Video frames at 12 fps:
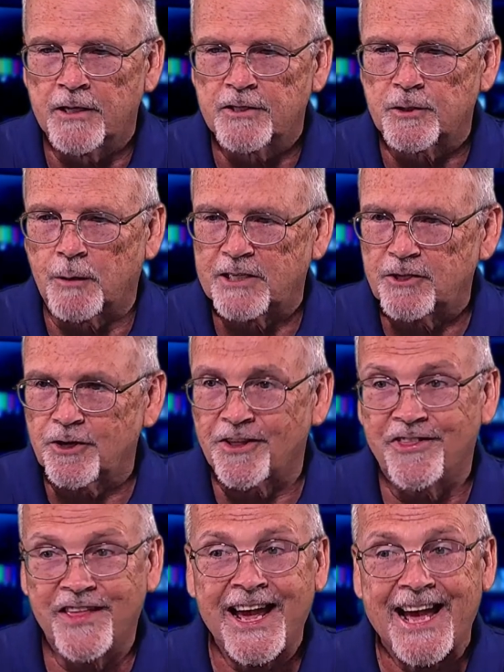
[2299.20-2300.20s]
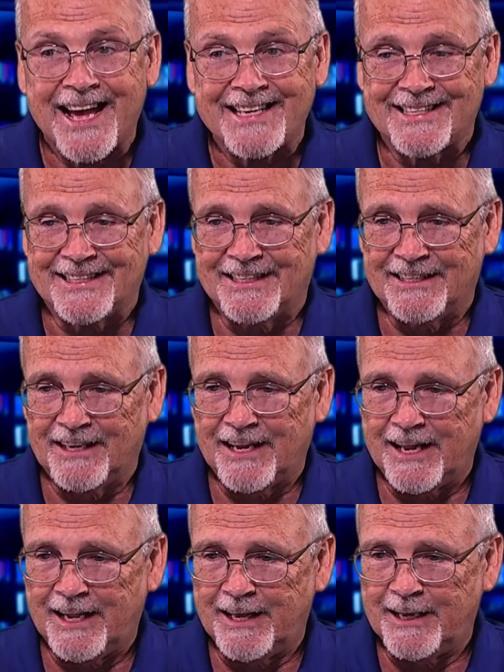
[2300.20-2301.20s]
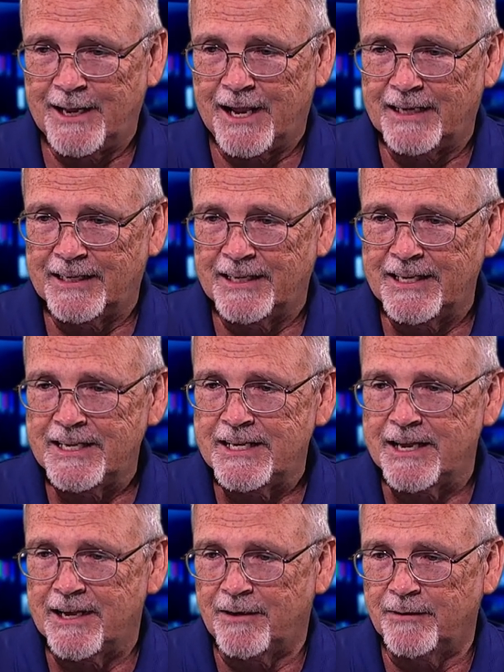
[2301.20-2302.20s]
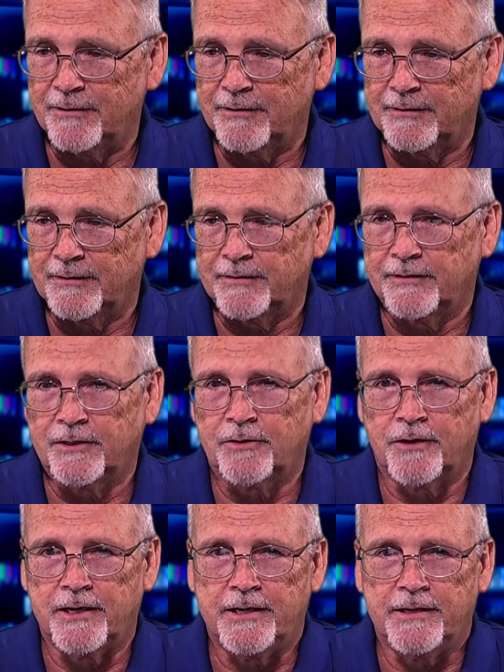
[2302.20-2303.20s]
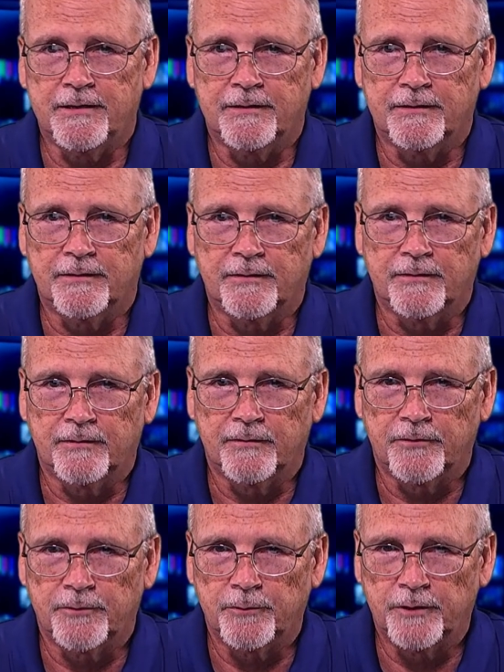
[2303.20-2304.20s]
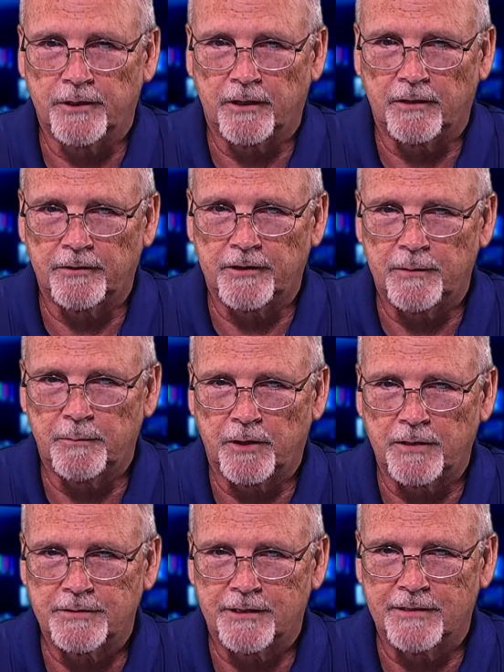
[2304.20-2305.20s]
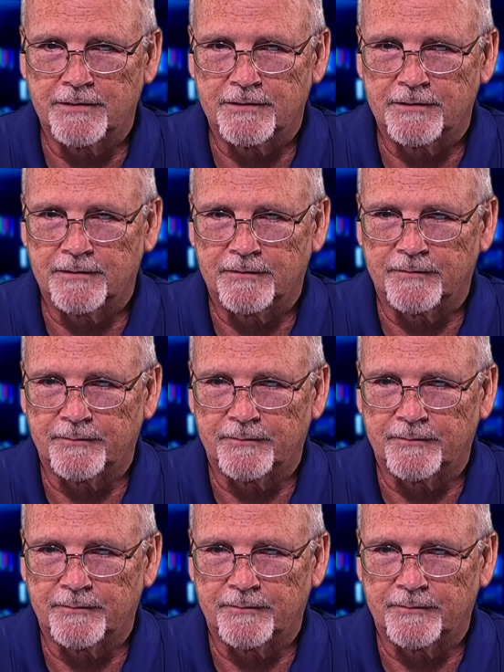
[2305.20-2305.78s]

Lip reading: So I took that and I keyed out the green through the color key process.